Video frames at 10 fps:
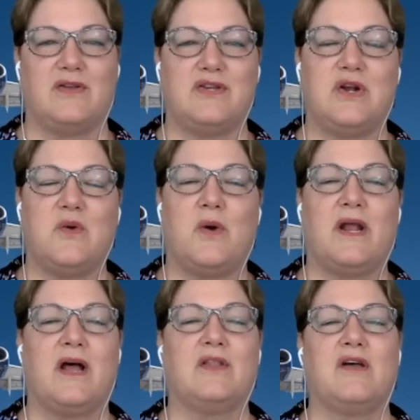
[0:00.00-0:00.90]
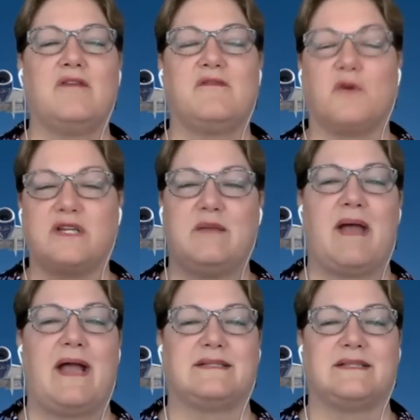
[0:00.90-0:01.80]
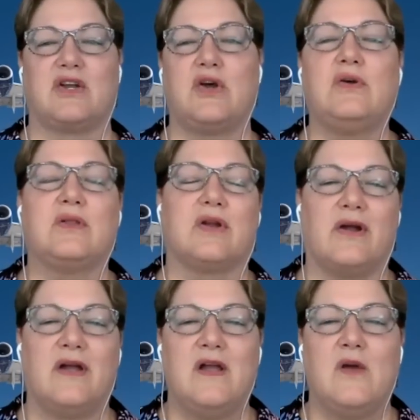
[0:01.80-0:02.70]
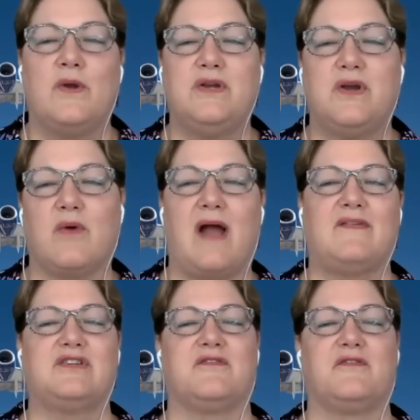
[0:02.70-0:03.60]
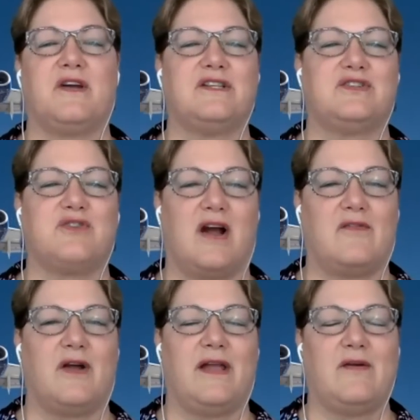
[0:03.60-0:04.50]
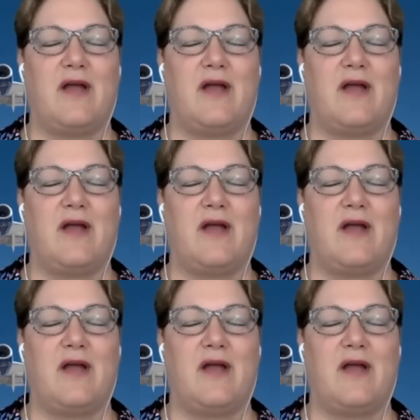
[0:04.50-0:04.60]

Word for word: You don't want to unload 14 bags in a cooler when you arrive at your friend's driveway.